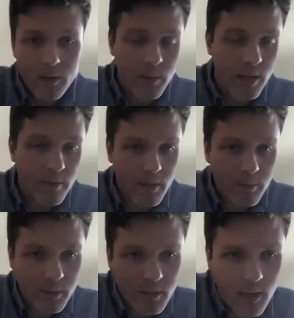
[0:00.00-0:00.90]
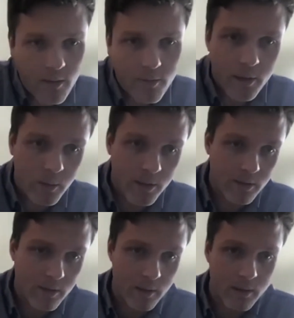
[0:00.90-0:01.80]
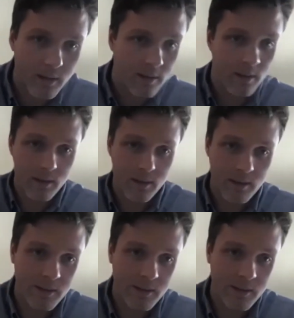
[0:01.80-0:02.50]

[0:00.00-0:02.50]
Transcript: so we have a clarifying question here, which I think,